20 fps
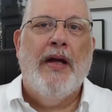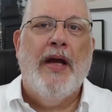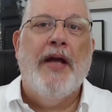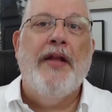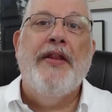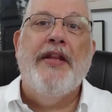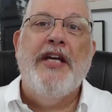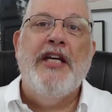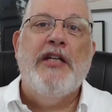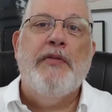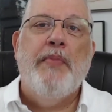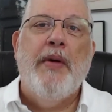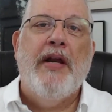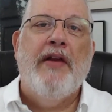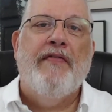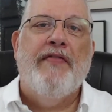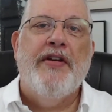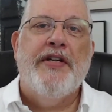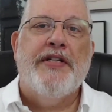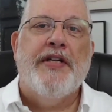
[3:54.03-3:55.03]
And these
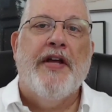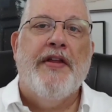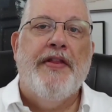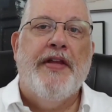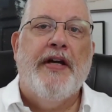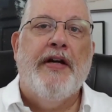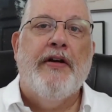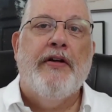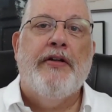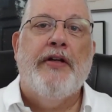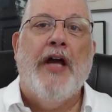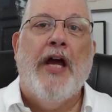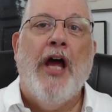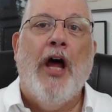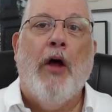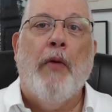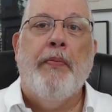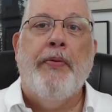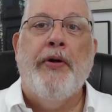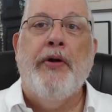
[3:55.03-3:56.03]
benefits are there to
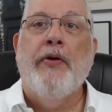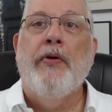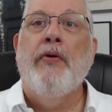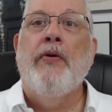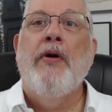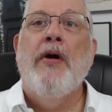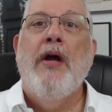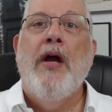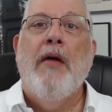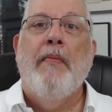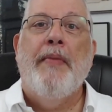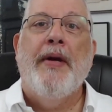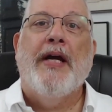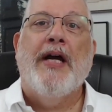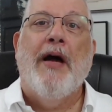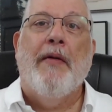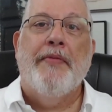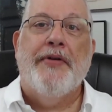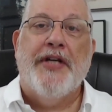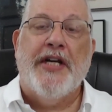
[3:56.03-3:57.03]
help you
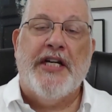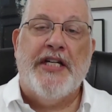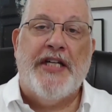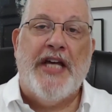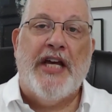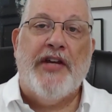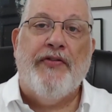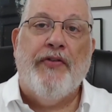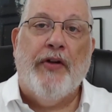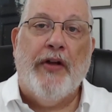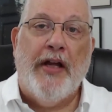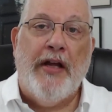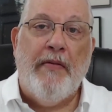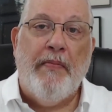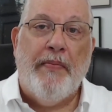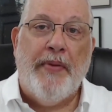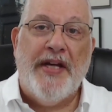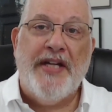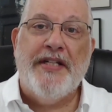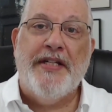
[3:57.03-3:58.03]
become successful
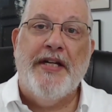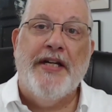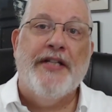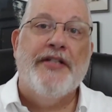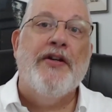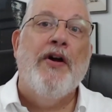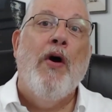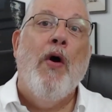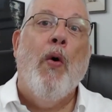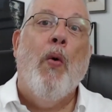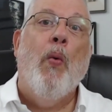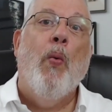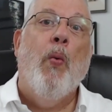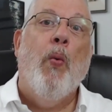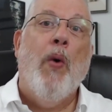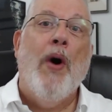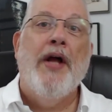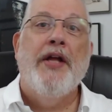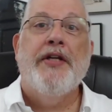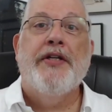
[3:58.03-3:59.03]
in business
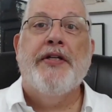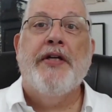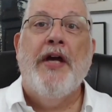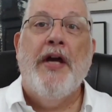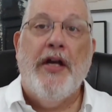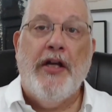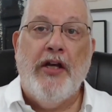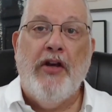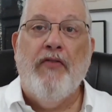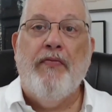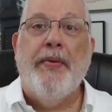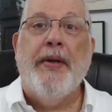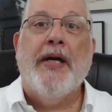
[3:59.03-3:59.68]
once you've